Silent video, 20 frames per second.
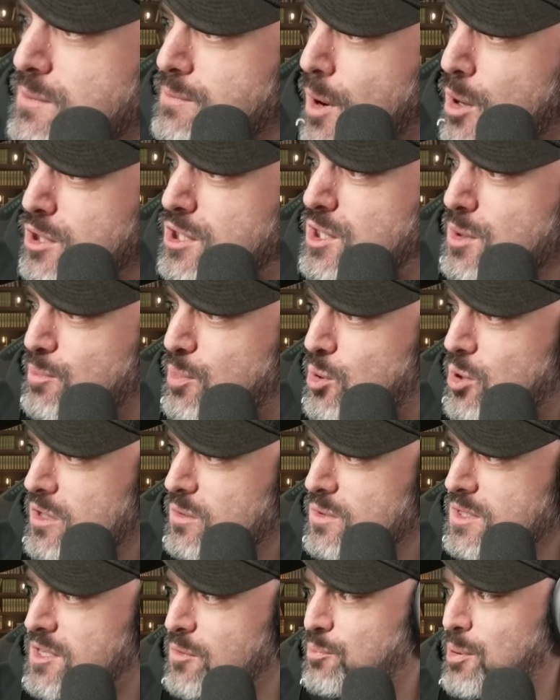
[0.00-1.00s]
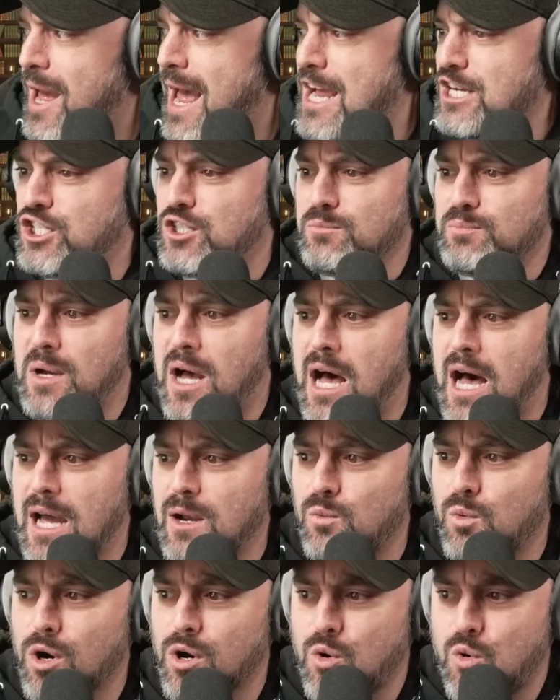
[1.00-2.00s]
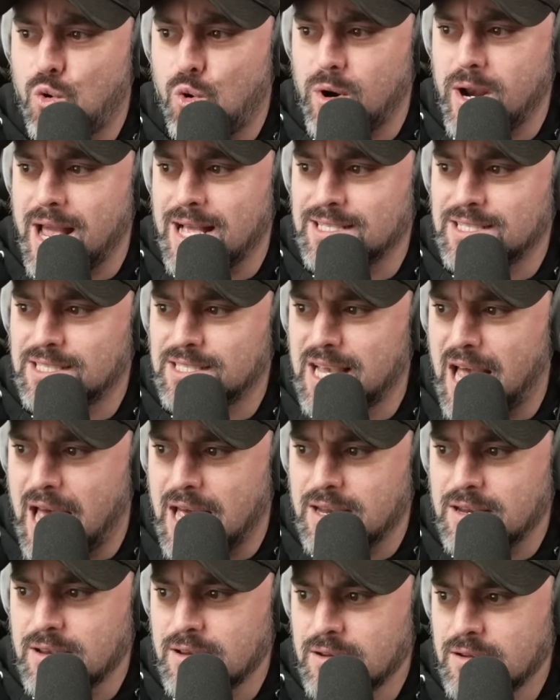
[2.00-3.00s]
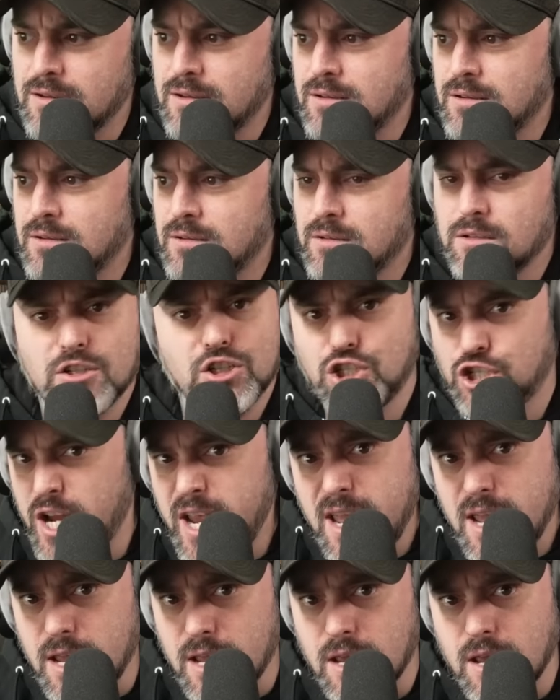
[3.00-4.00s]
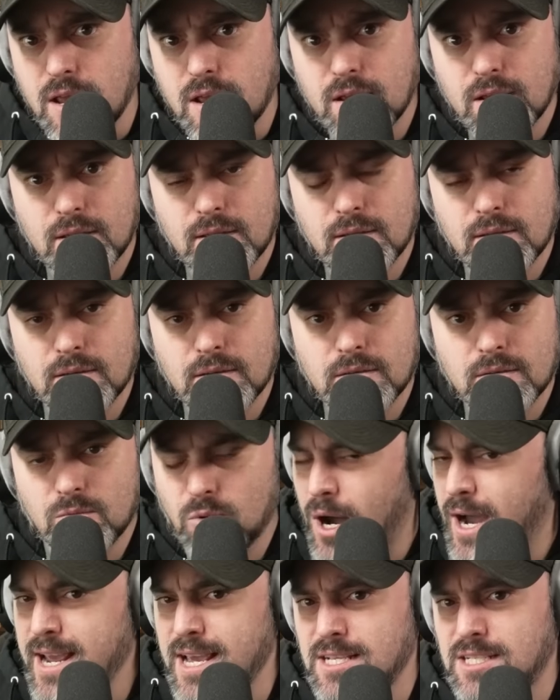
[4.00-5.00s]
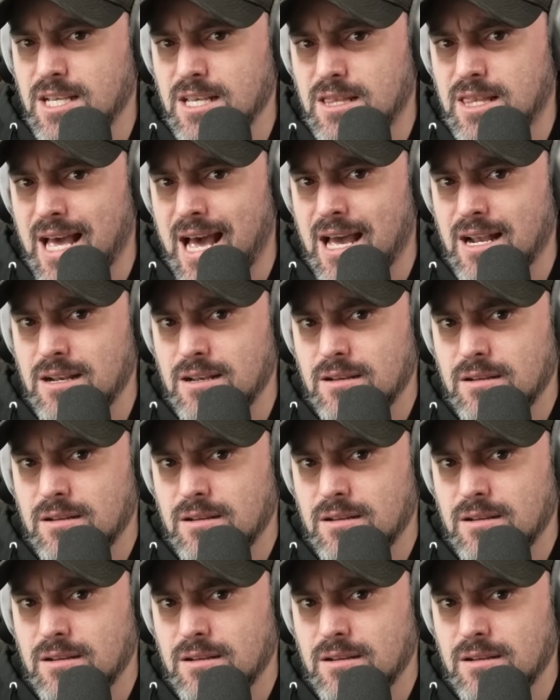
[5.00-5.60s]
most important was the passion behind what Cornette said. Gee, why isn't that